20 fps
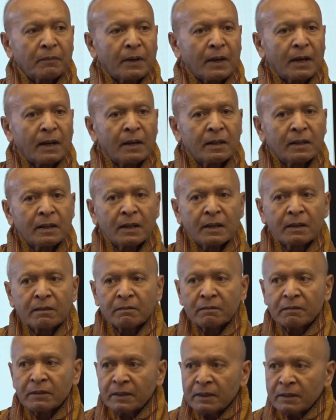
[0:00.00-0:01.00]
and the
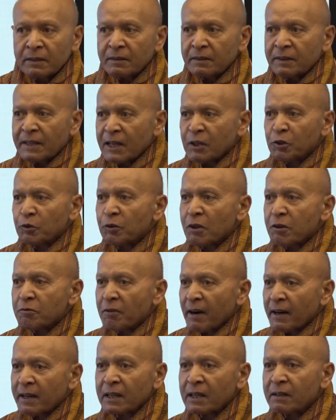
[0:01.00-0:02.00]
day-to-day
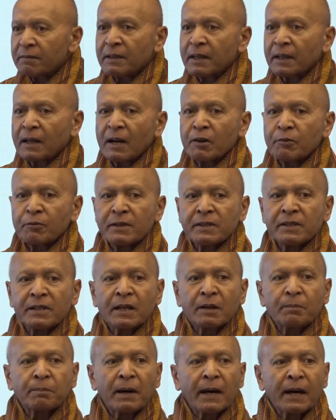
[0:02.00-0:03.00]
running of the country is
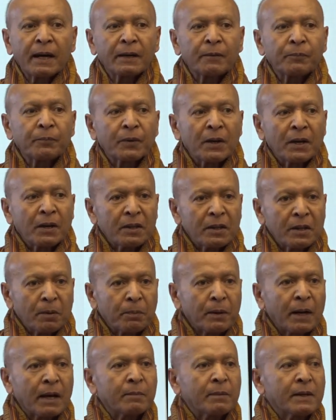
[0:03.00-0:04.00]
done by the
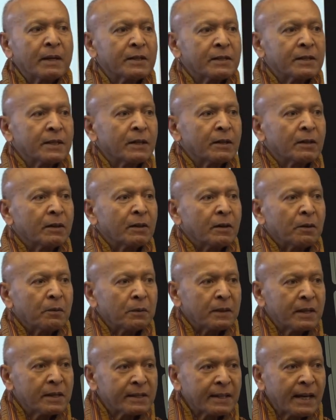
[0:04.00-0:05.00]
prime minister
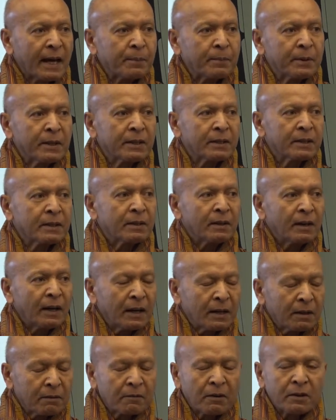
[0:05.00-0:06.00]
with his cabinet
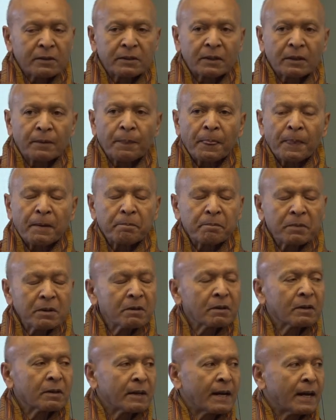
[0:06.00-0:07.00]
and, of course, the
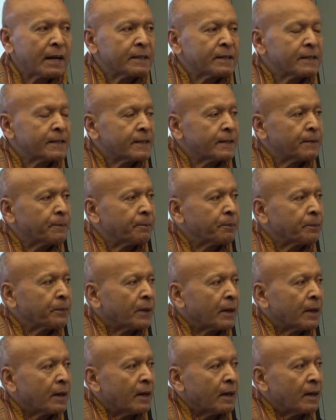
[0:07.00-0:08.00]
bureaucrats.
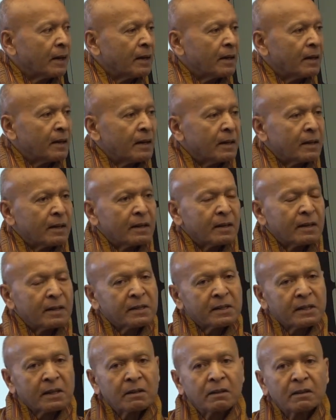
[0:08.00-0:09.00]

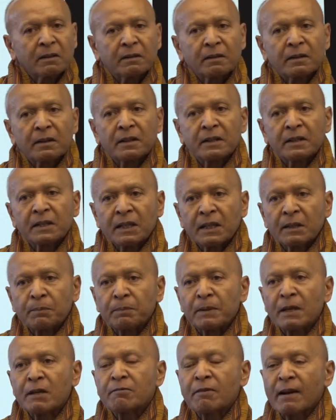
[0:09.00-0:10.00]
So,
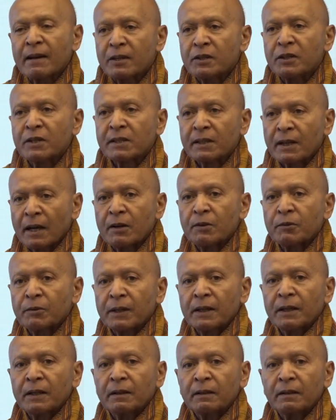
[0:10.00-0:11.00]
deeply religious
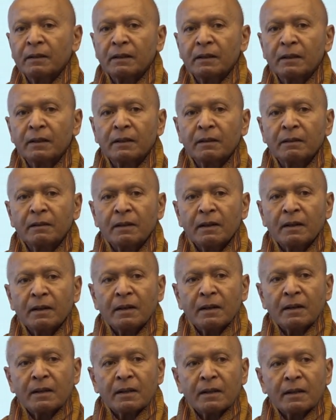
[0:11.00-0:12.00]
country.
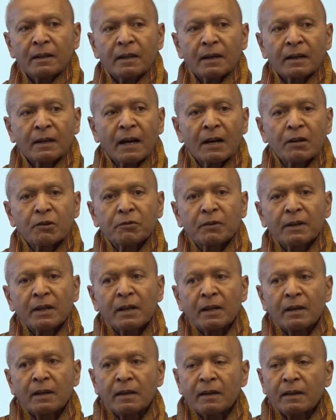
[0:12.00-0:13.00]
The
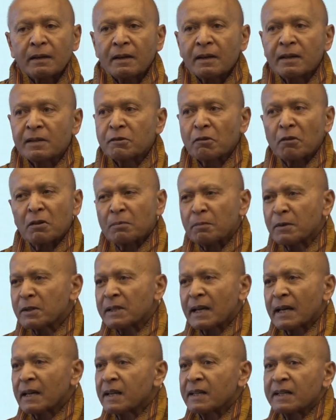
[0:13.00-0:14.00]
country is almost
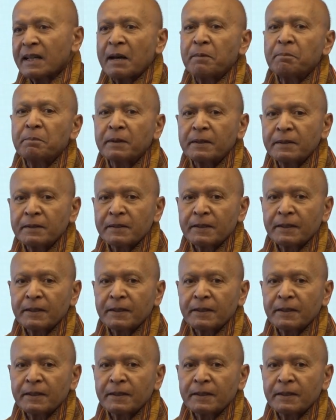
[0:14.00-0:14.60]
like a temple.